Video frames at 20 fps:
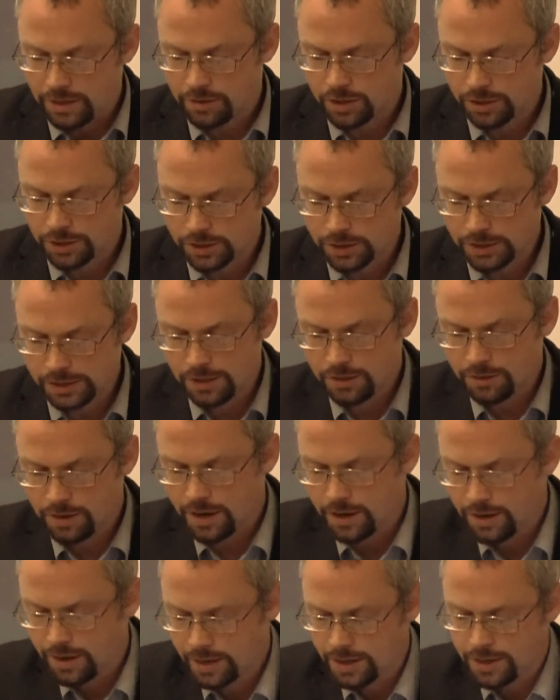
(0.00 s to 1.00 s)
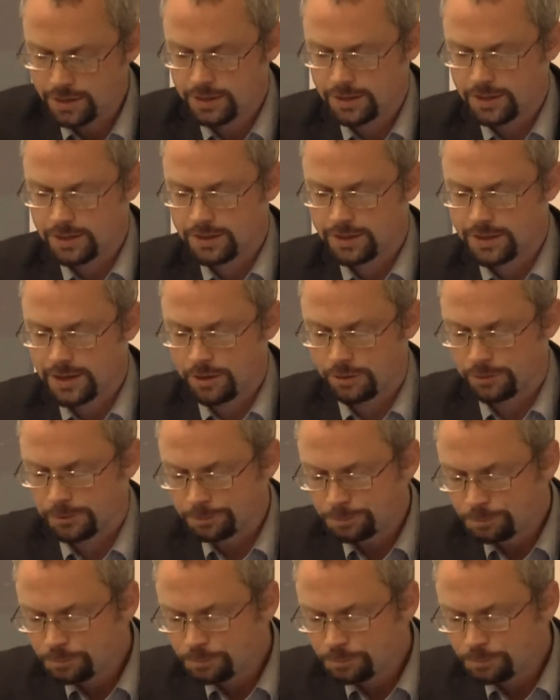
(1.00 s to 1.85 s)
Russians in the east and the south.